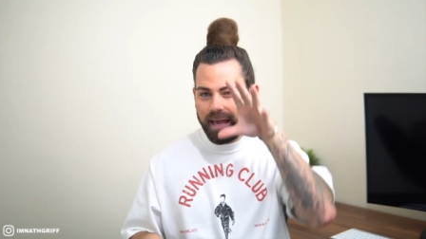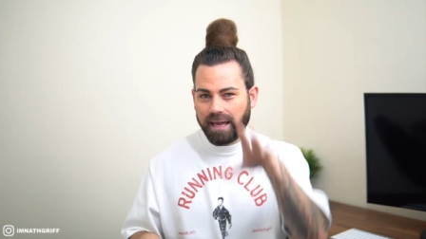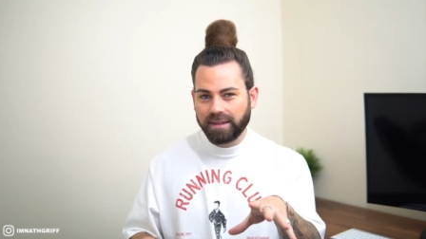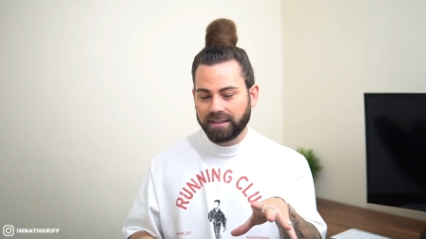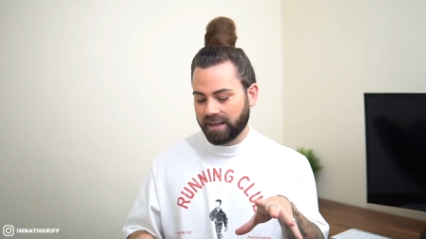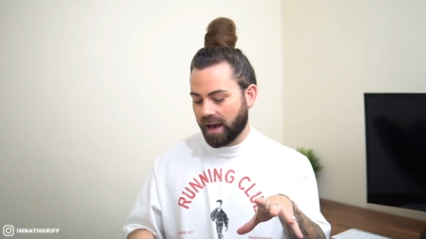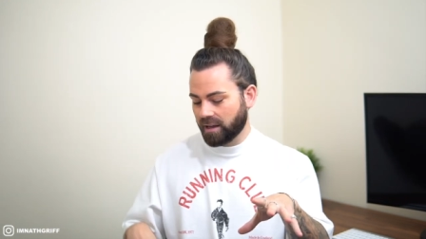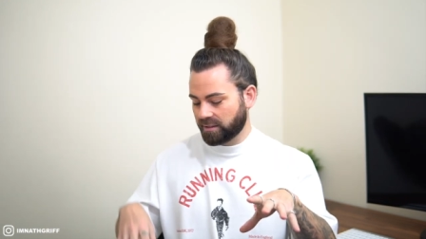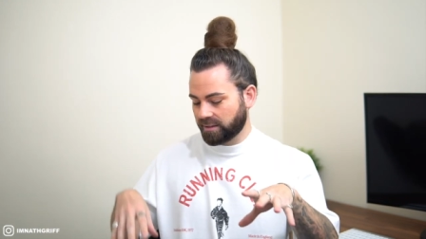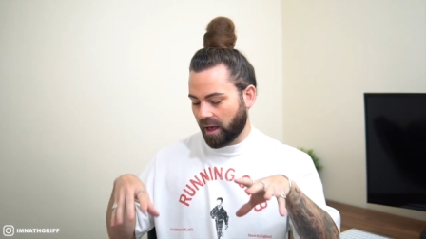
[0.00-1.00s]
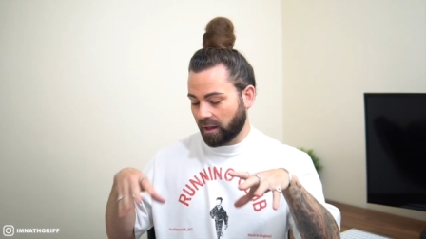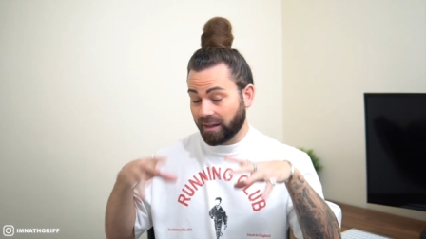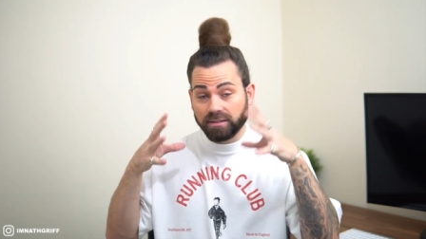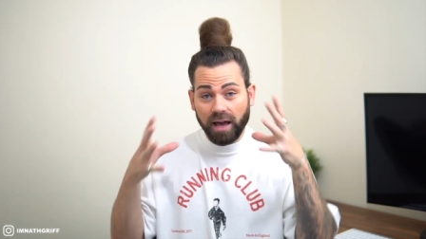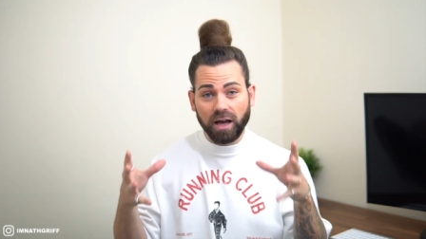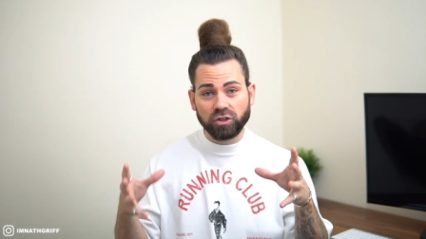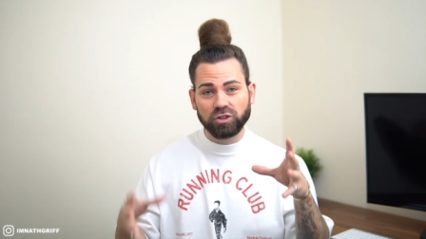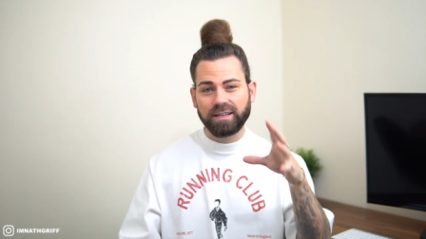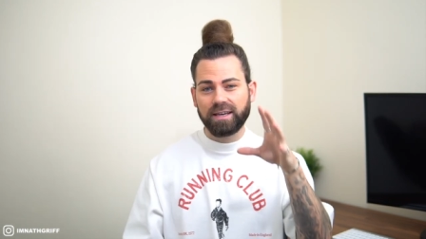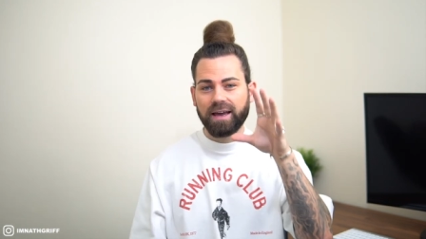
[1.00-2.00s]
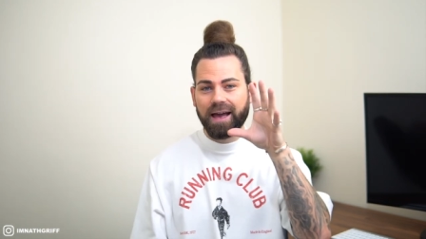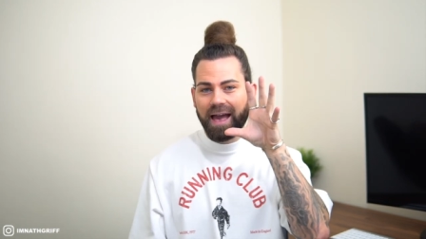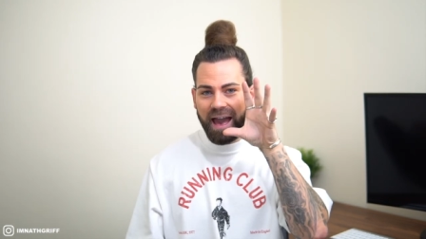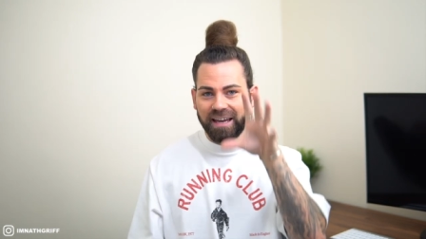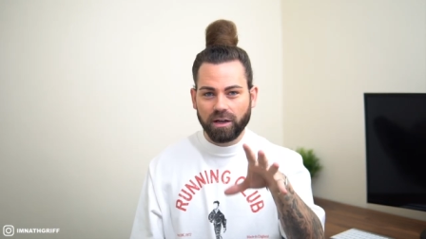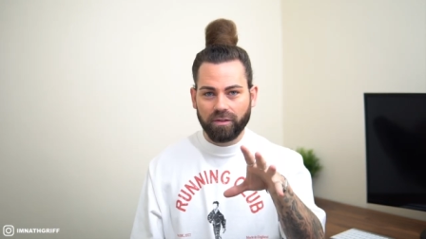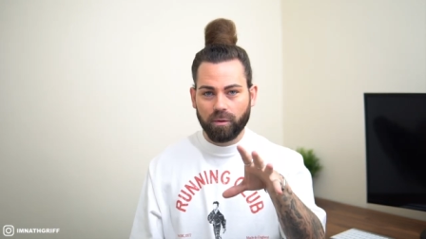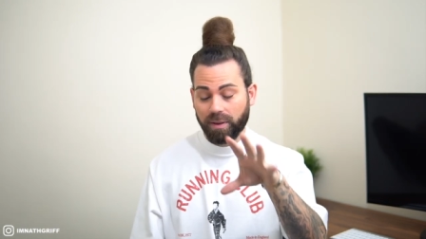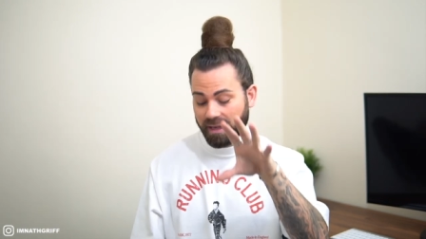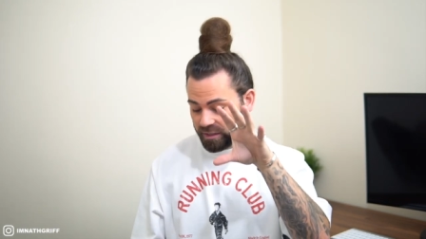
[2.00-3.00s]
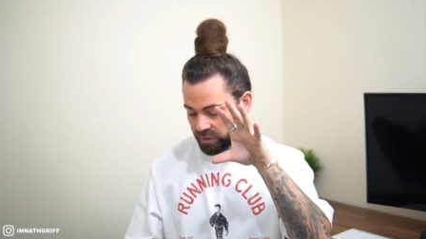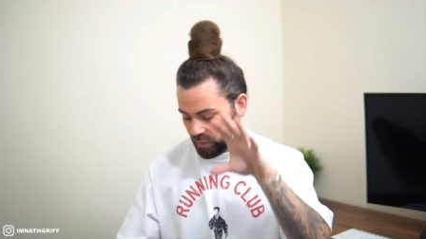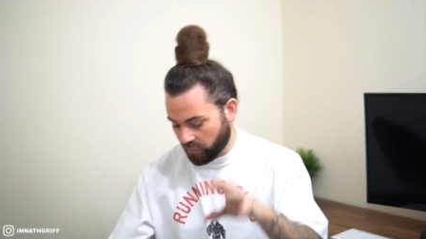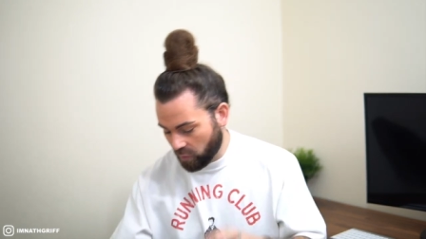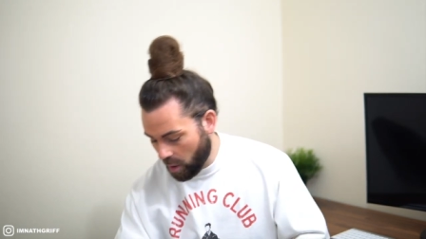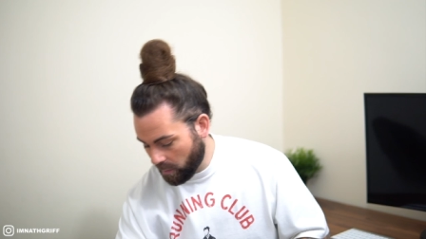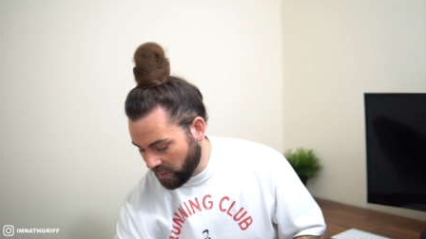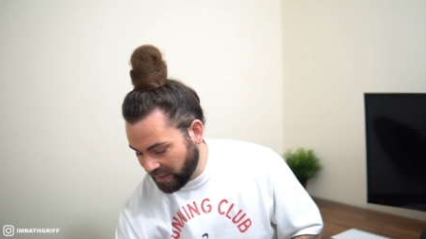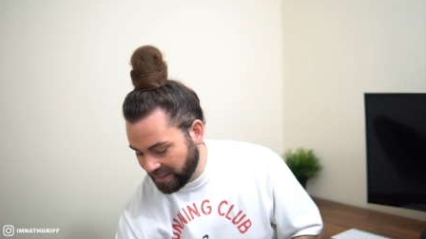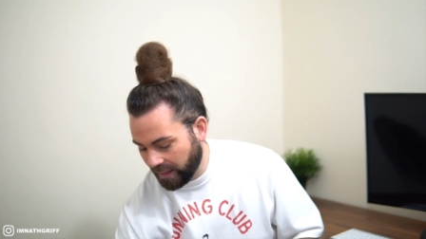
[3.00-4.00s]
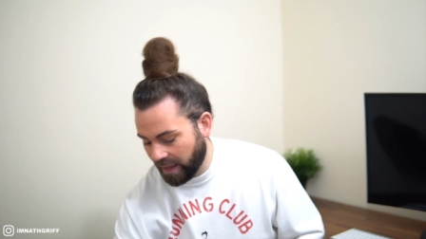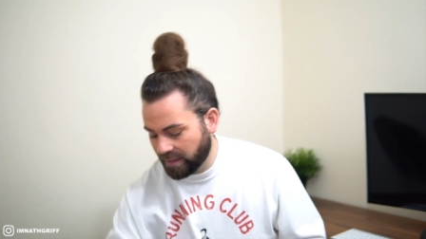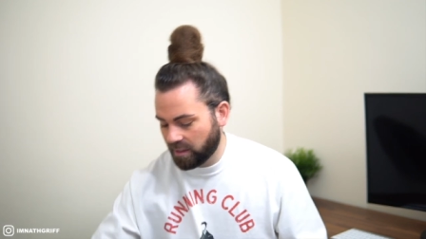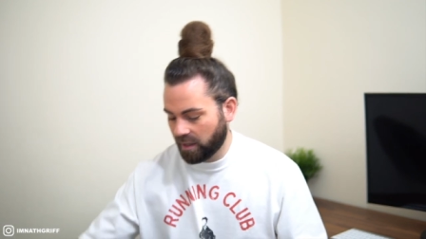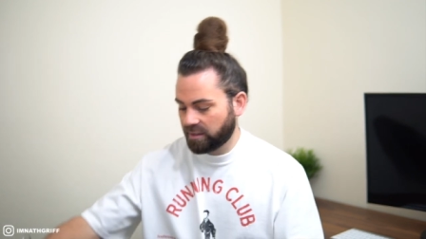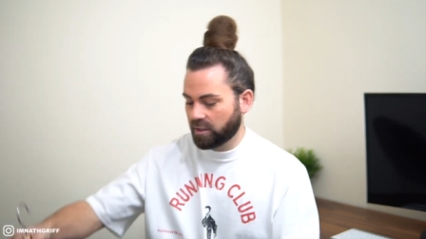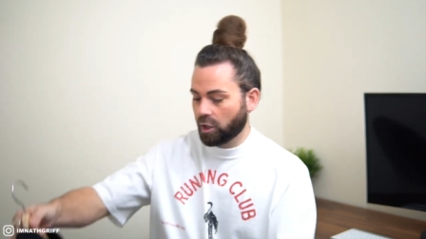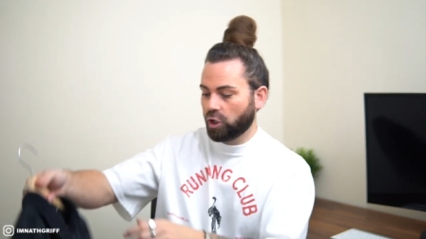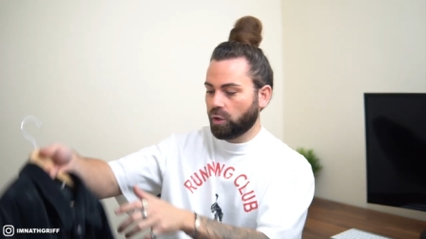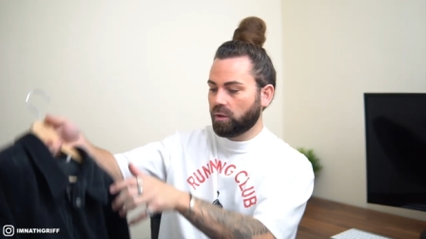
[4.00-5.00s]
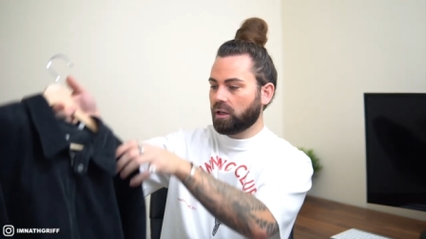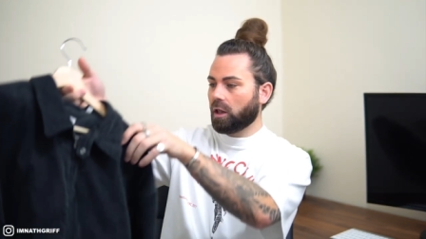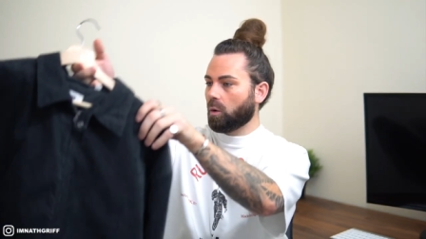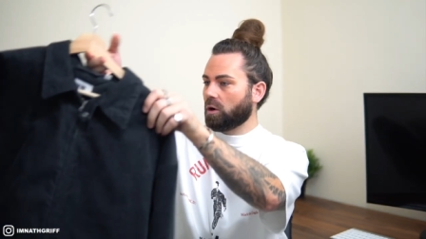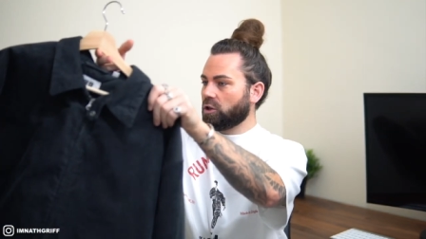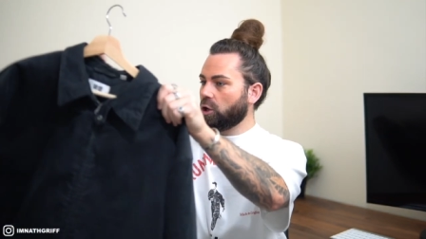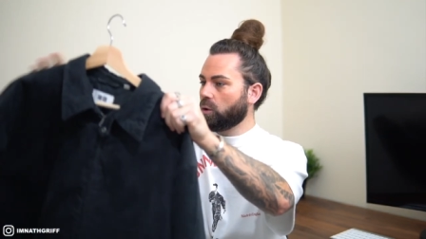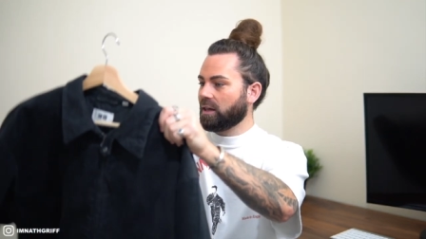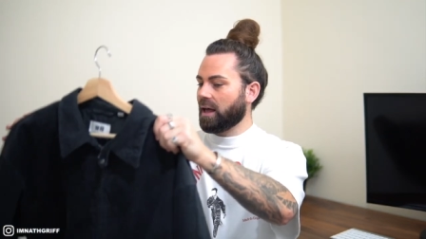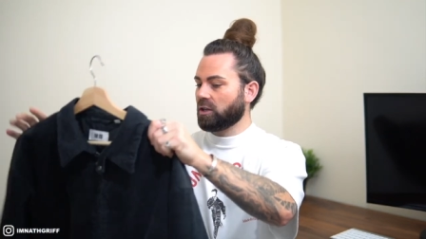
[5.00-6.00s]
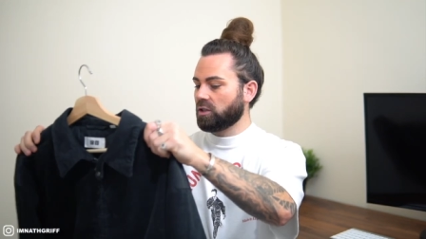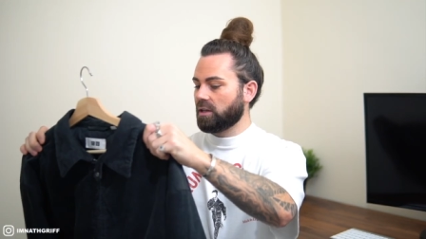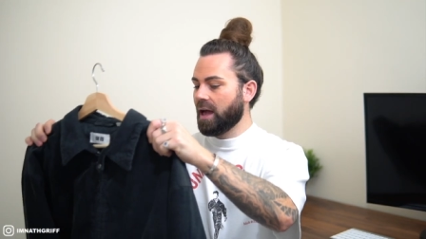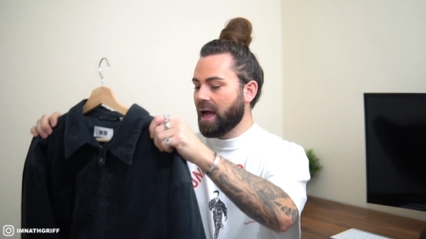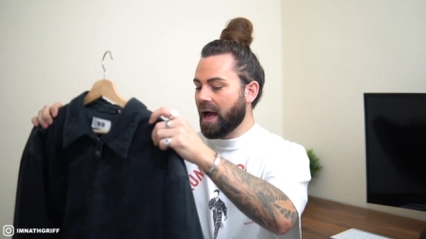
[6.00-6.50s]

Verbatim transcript: in this kind of style is actually another piece from the latest Uniqlo U collection.